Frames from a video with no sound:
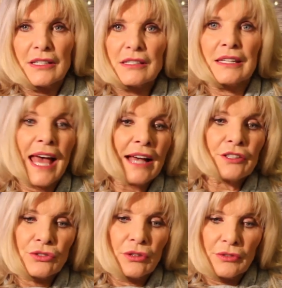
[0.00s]

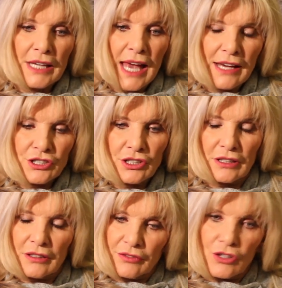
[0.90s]
natural reaction
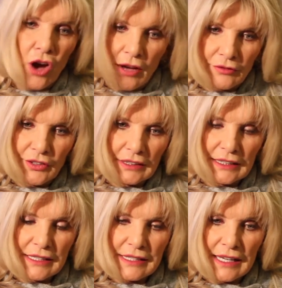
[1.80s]
of not
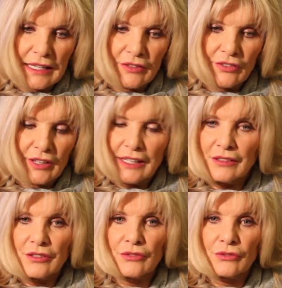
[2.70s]
feeling safe,
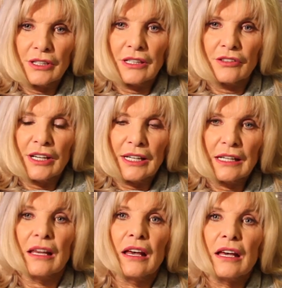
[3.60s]
and reiterating,